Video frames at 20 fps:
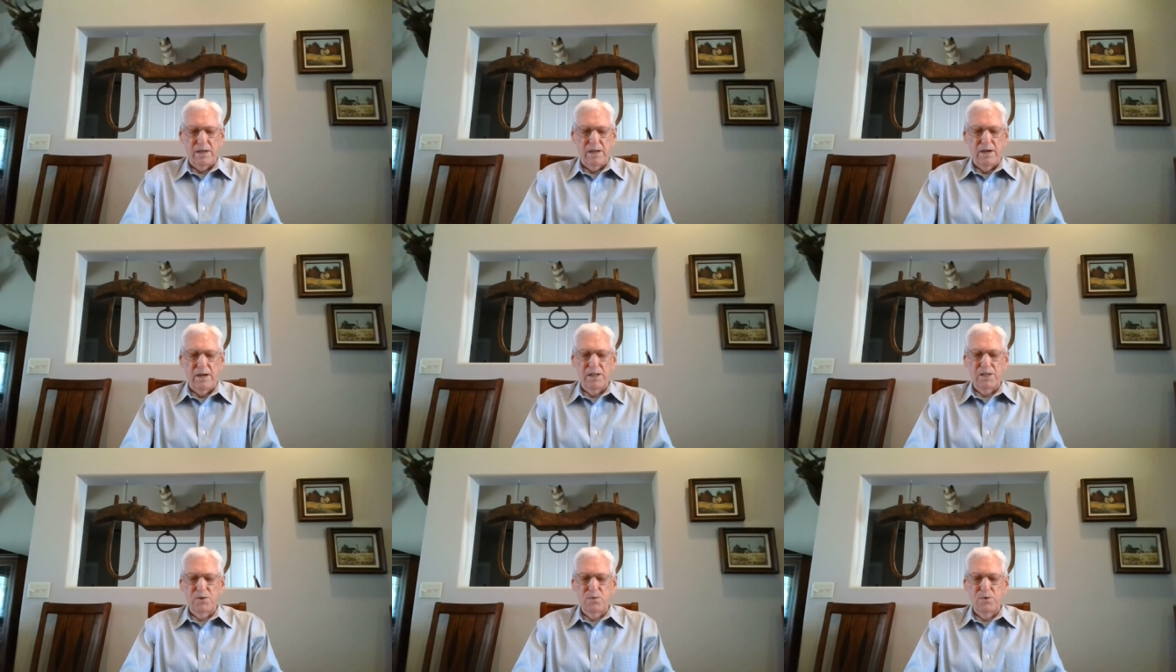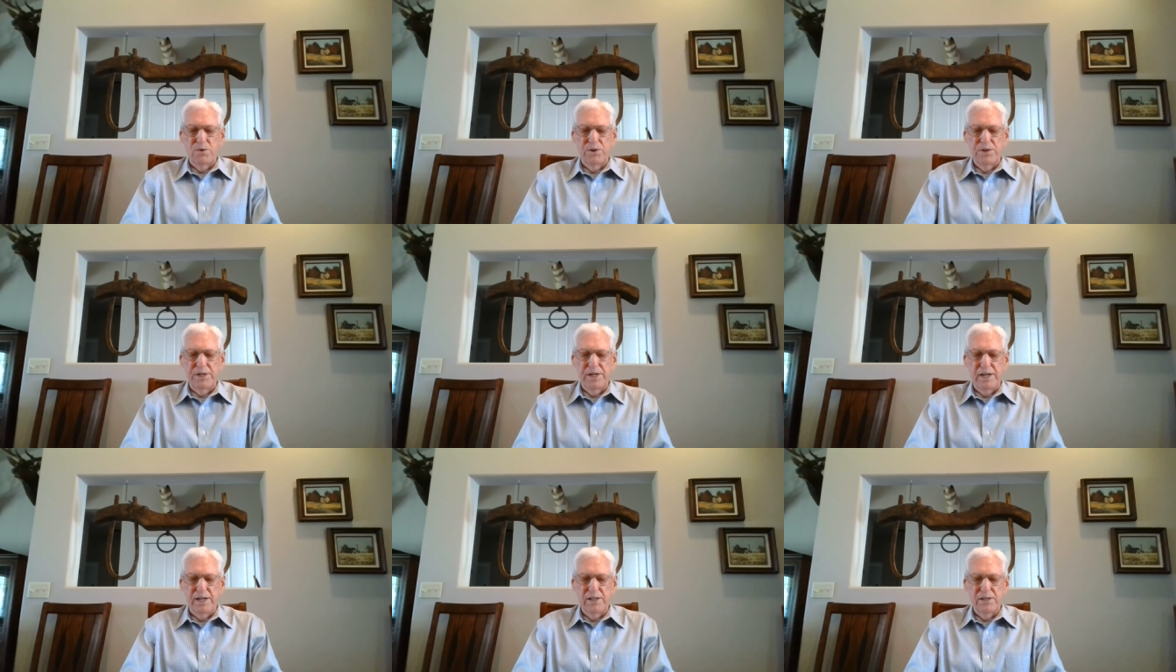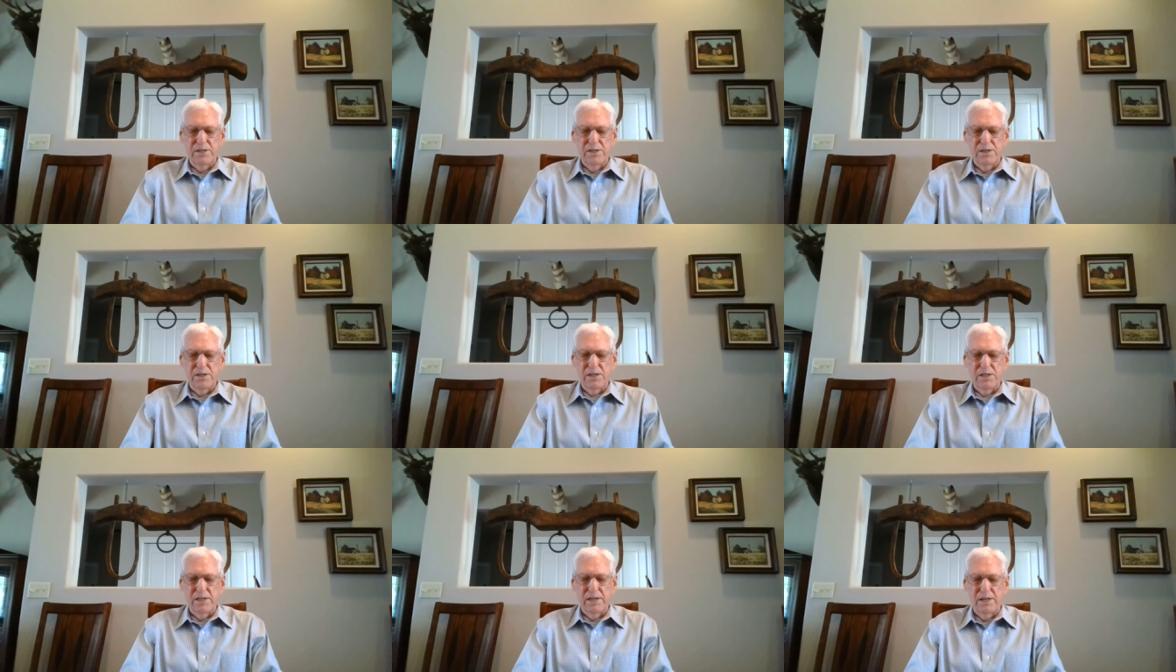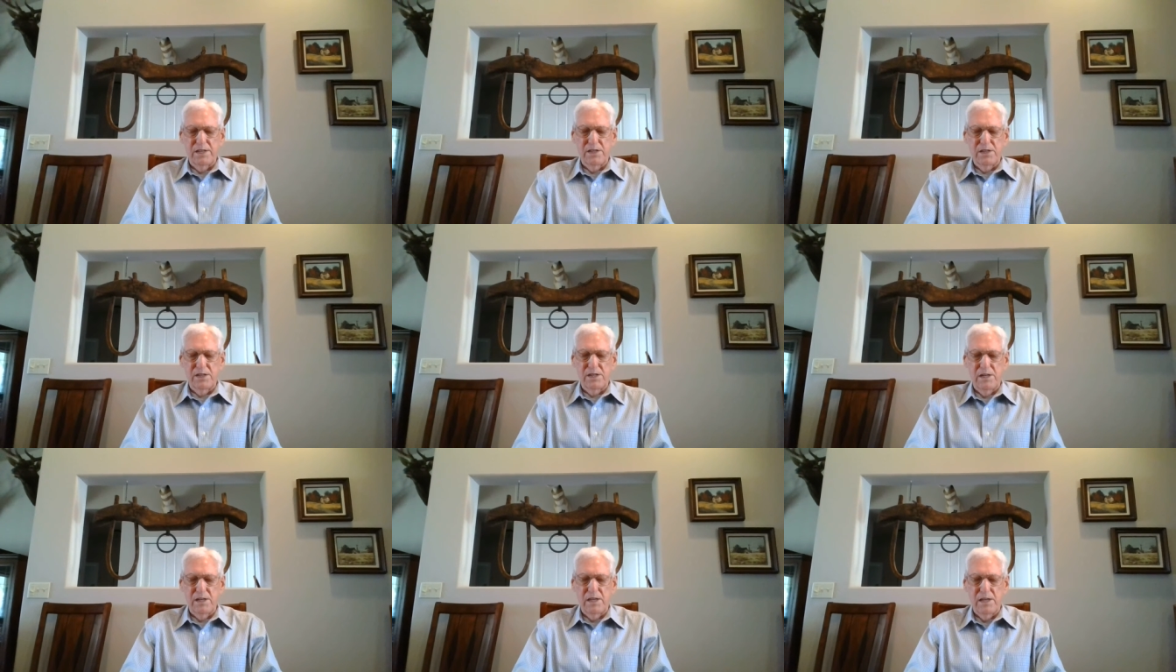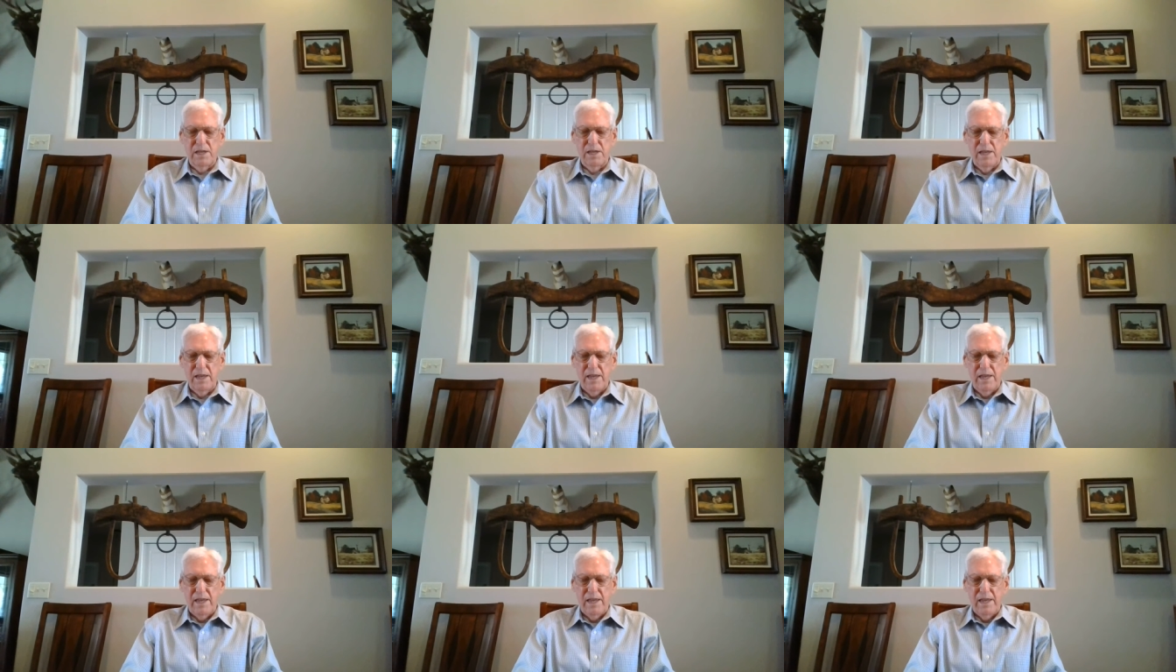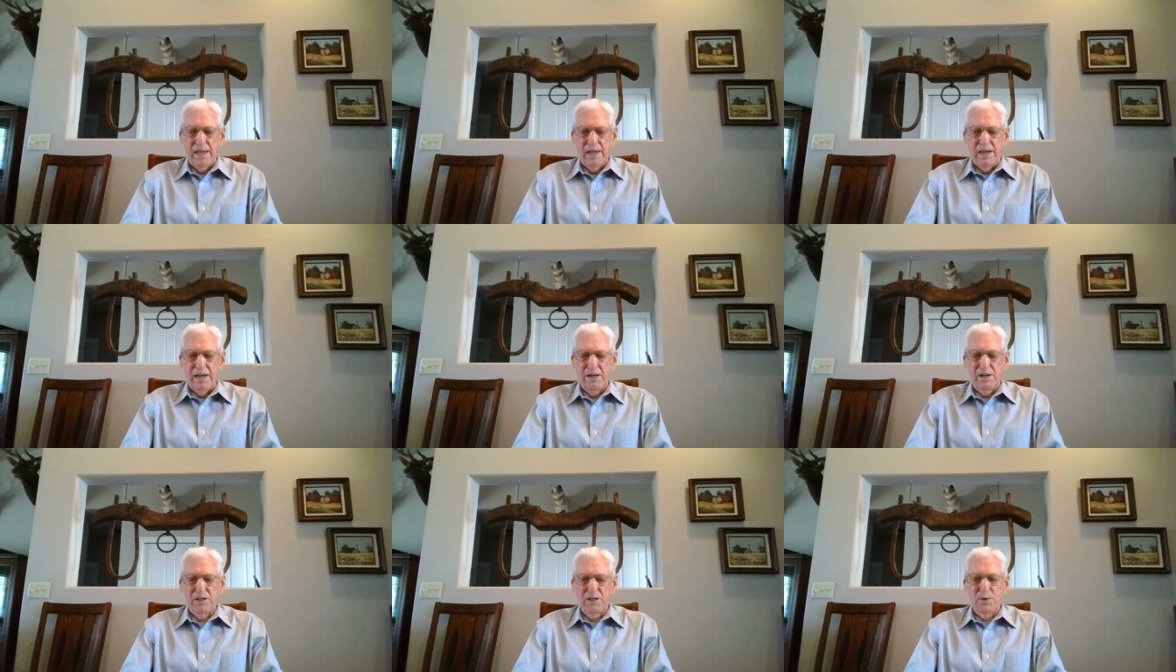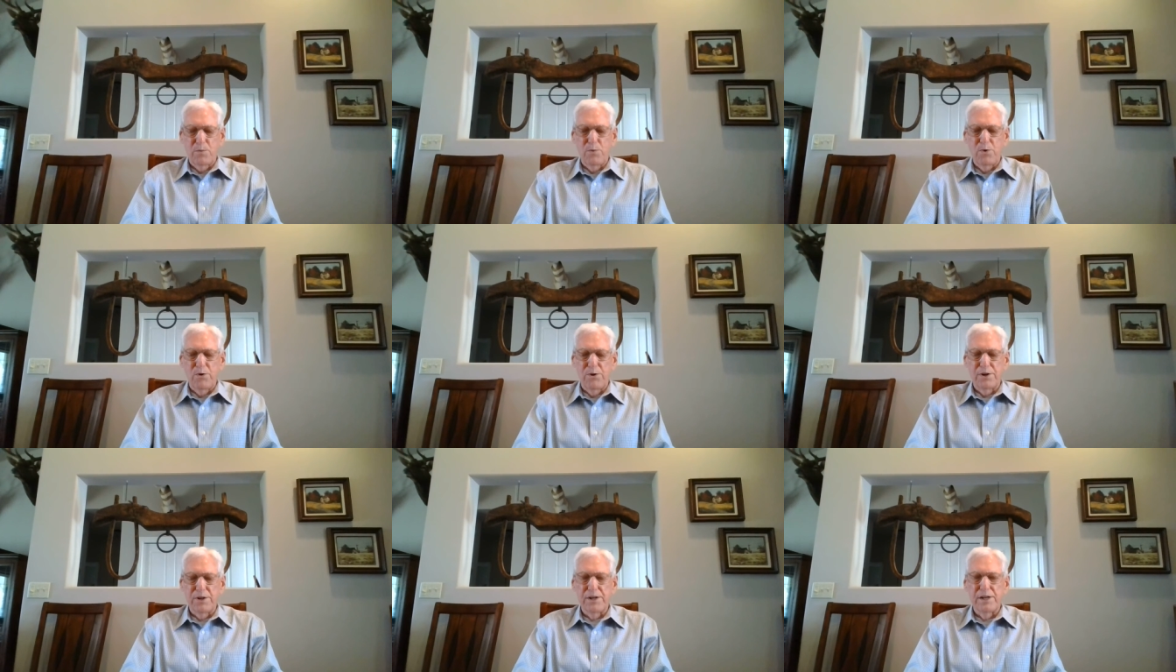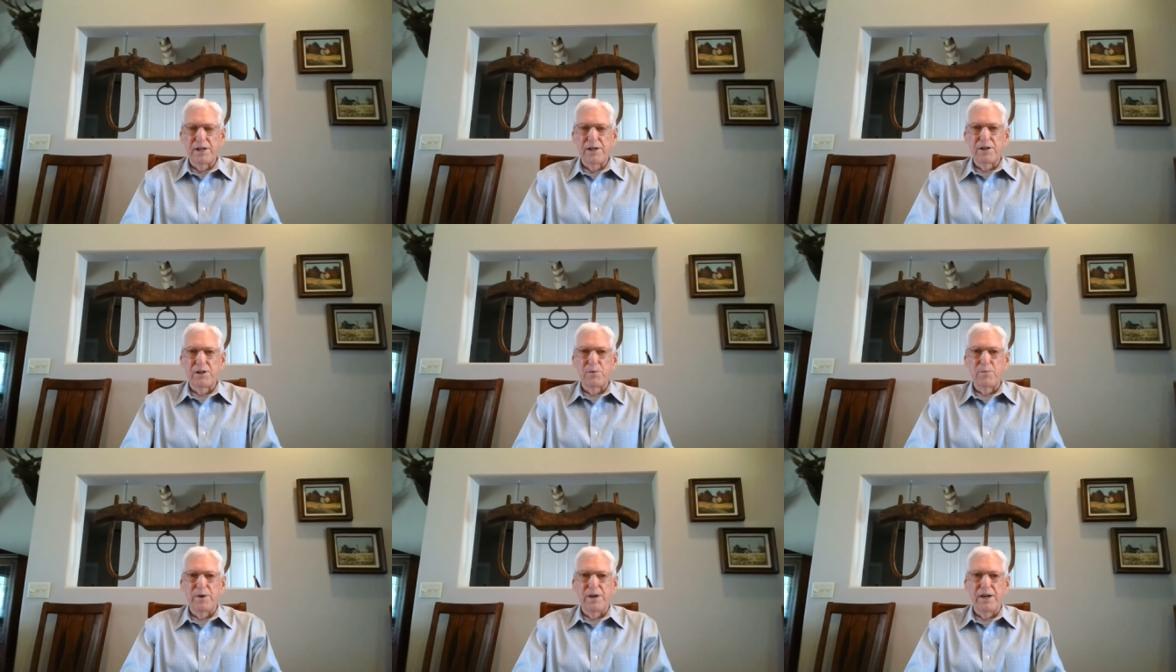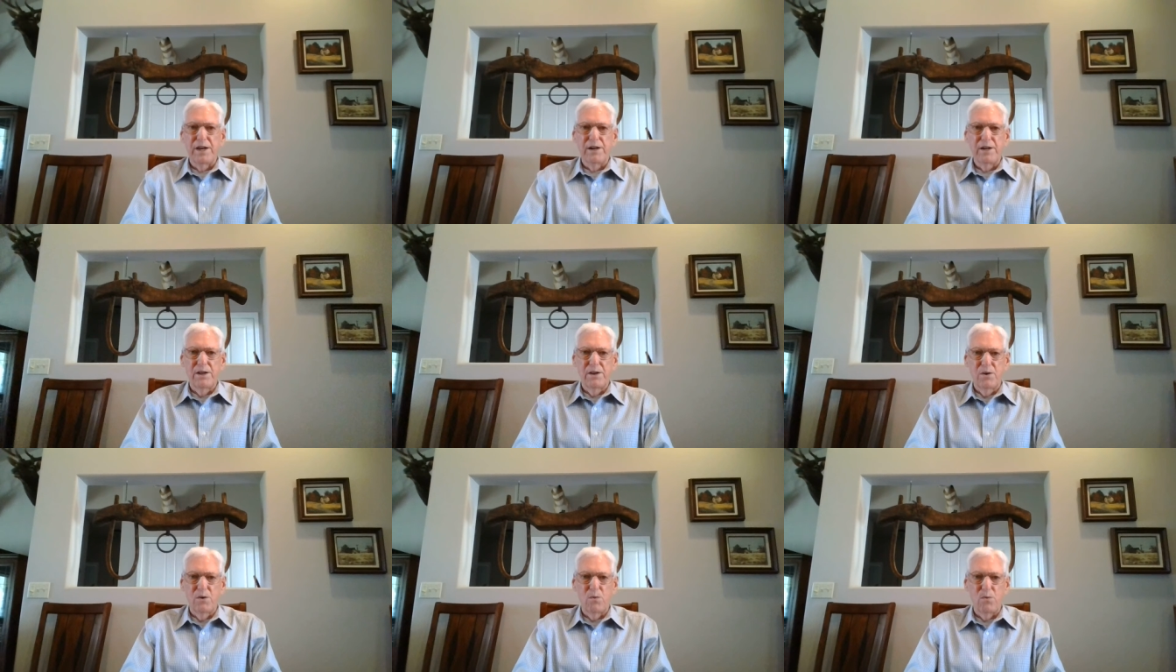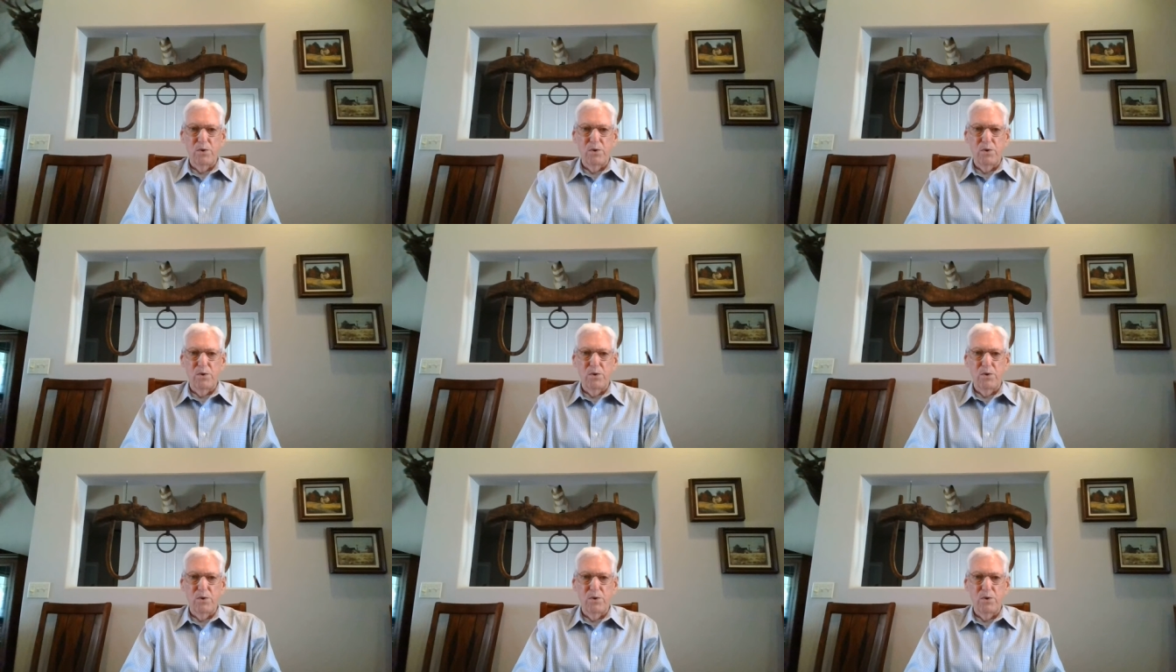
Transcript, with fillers: God's word tells us that is it is appointed unto man